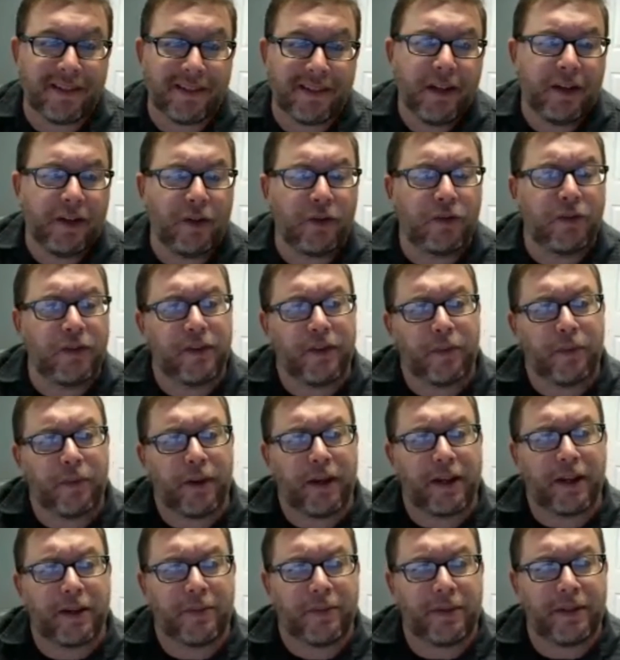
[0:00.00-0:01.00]

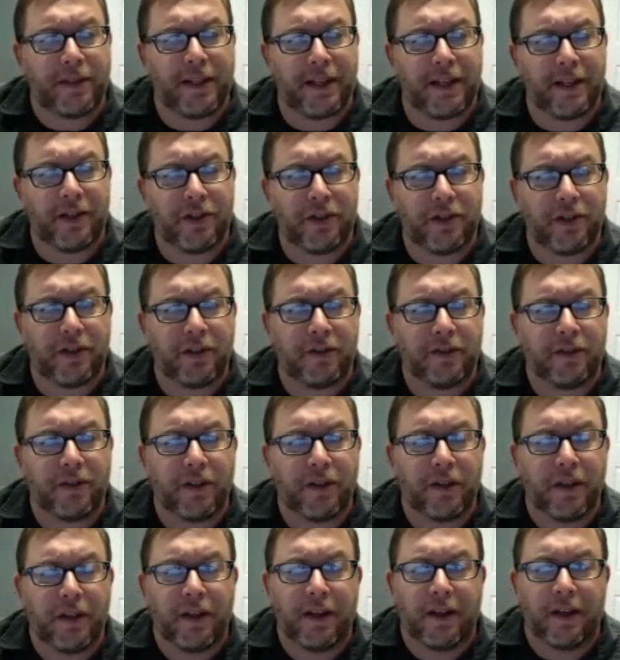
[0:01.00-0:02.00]
and using the
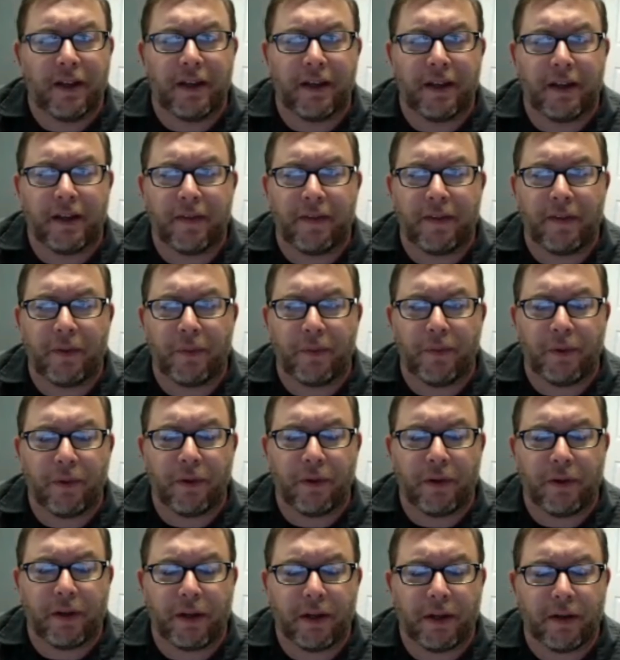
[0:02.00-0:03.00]
recommendations
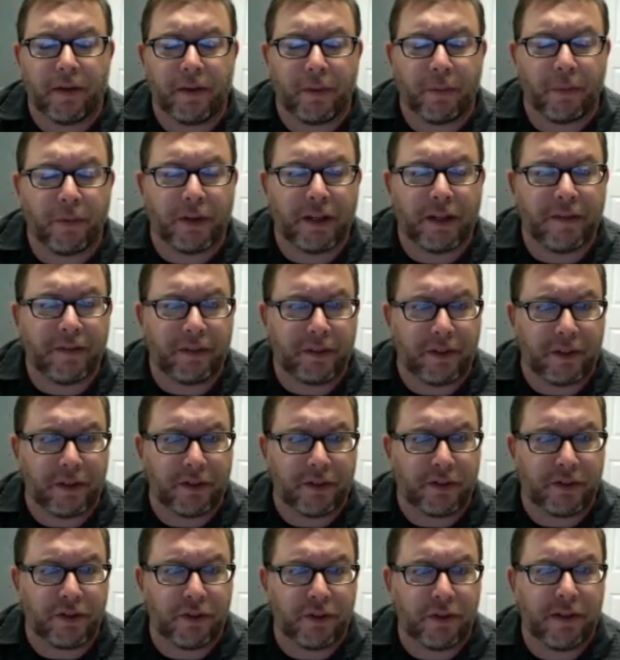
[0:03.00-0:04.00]
that we're
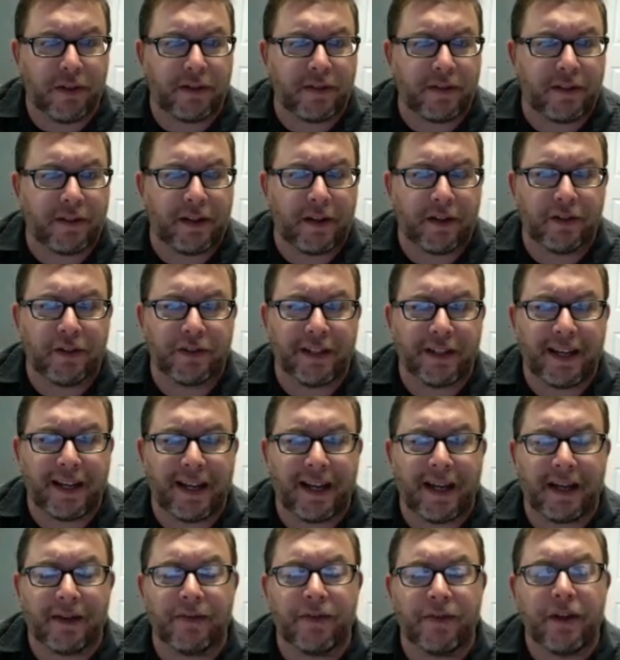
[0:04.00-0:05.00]
giving our students and
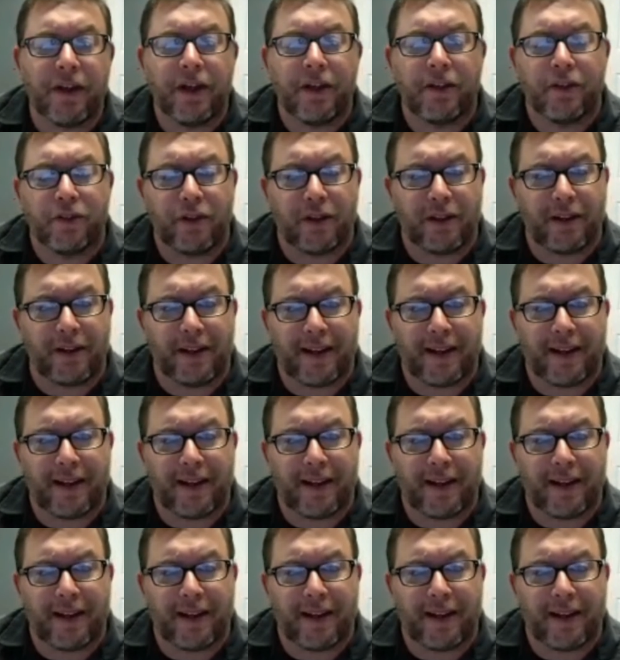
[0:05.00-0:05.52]
our staff,